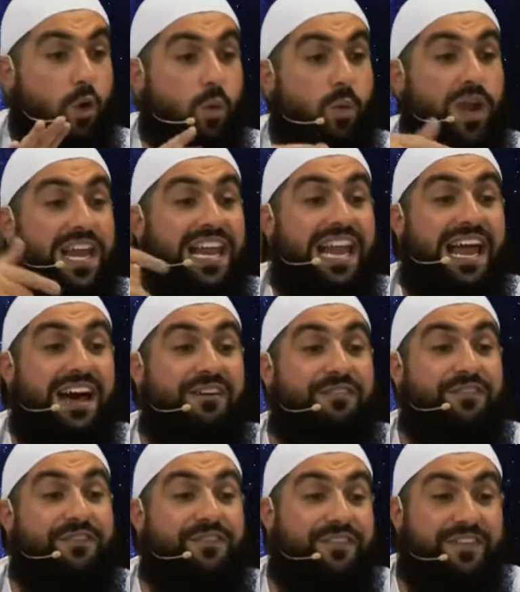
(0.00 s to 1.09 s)
We
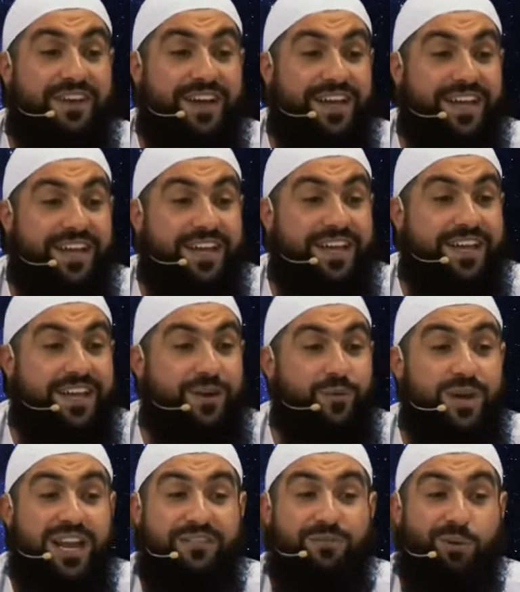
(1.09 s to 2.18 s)
love,
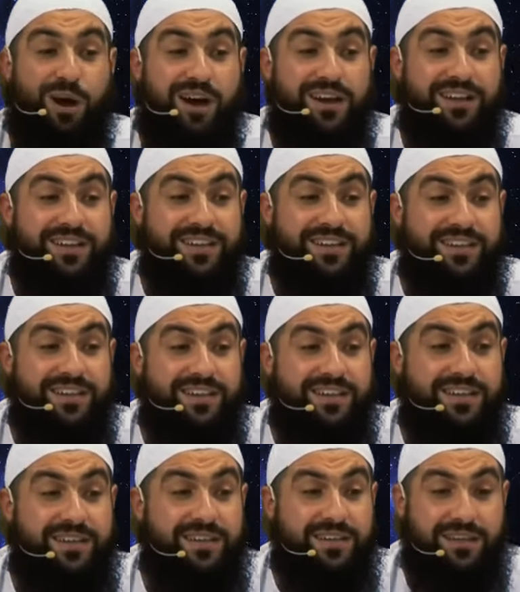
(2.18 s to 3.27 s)
we love what?
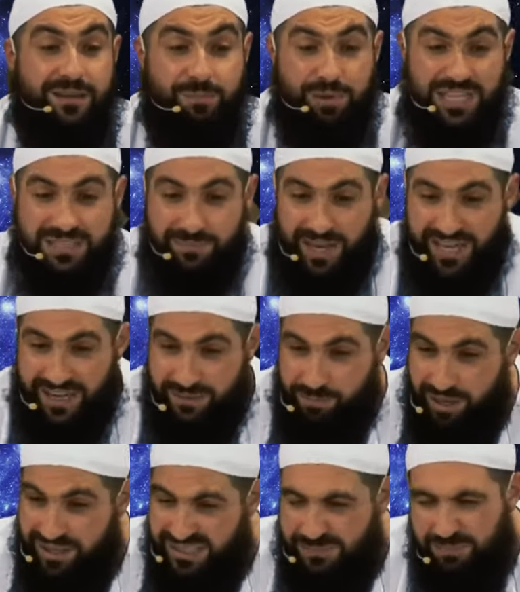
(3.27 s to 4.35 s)
Please, my young
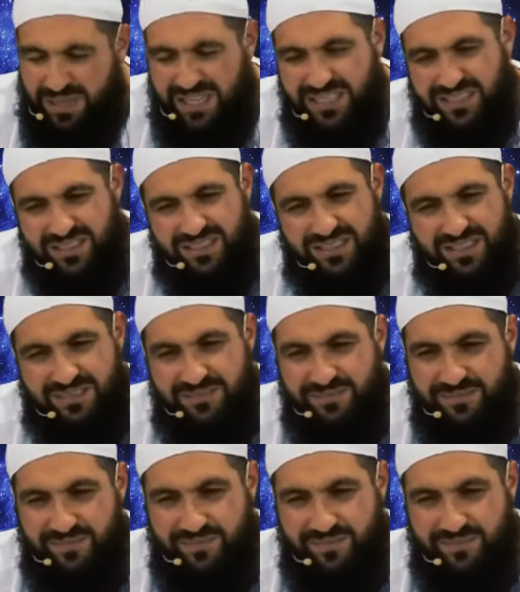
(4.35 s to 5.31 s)
brothers, please.